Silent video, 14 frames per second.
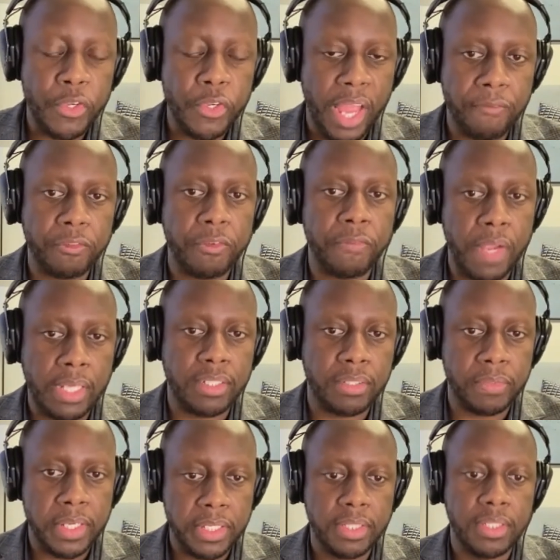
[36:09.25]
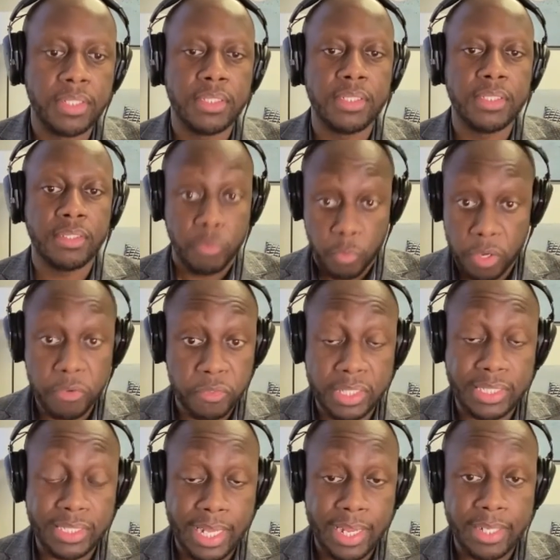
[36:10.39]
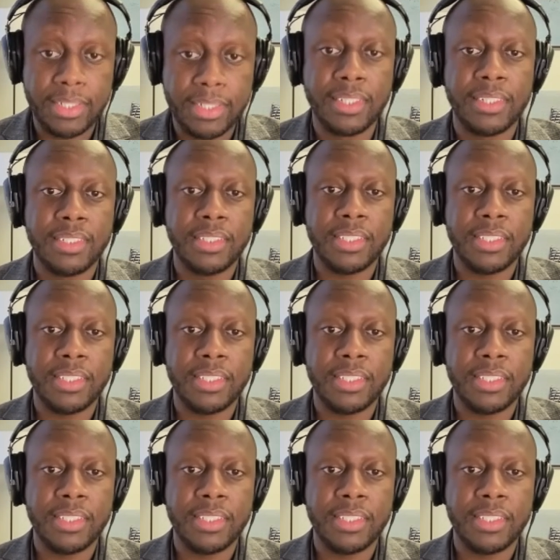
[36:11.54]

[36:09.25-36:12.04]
Where you have to factor in what you just said